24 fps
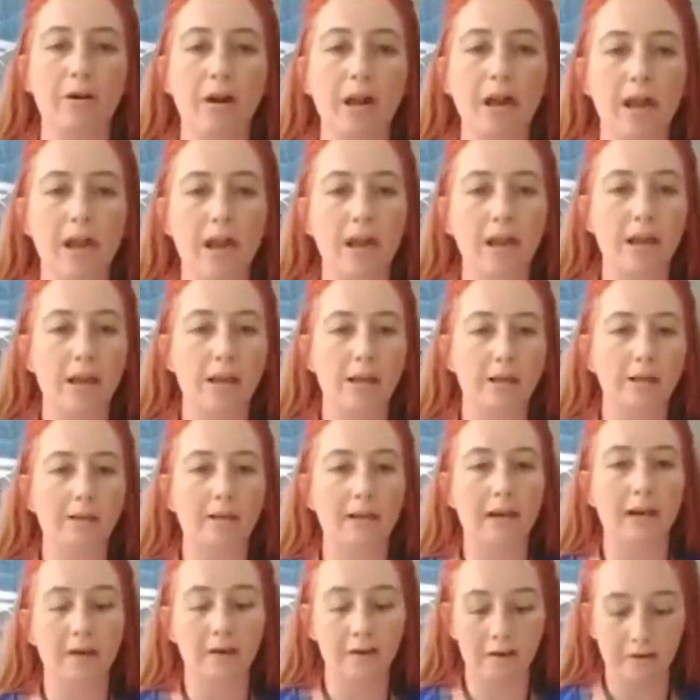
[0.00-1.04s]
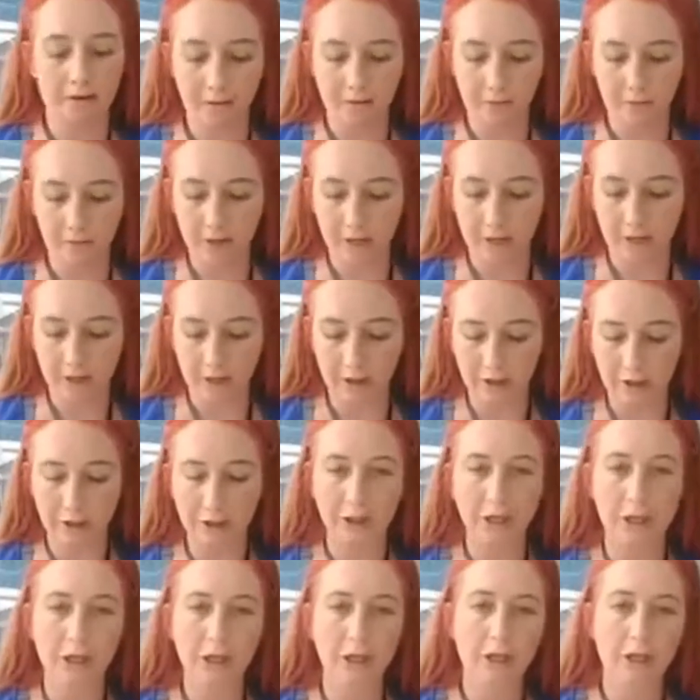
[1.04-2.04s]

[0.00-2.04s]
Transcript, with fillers: and down at the bridge.